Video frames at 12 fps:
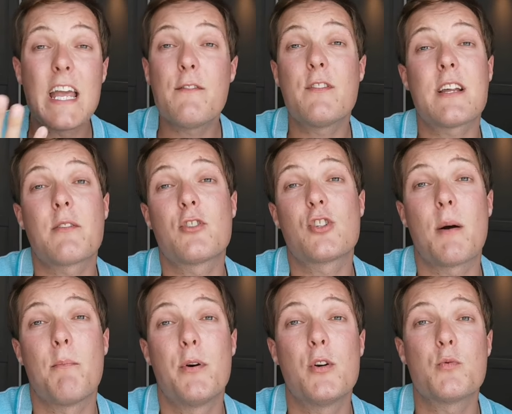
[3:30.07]
even down to
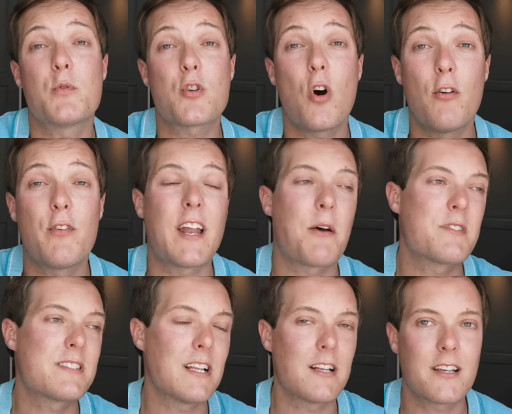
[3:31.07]
shampoos, which often have
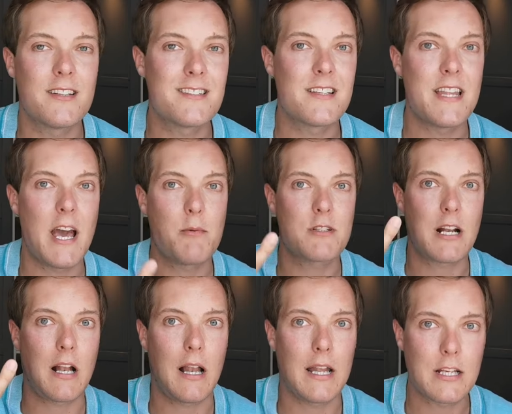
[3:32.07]
silicones in there, which
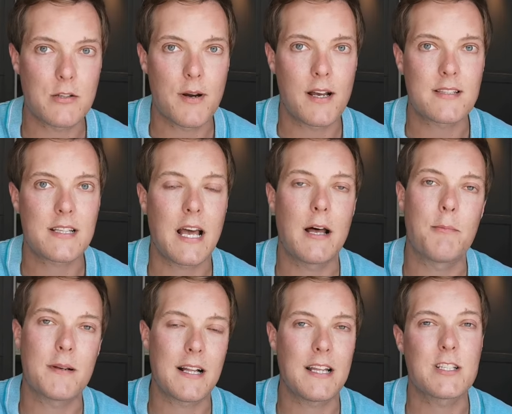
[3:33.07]
cling to our
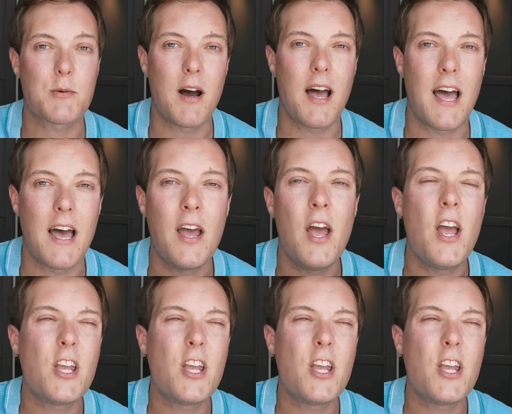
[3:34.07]
scalp and cling to our hair,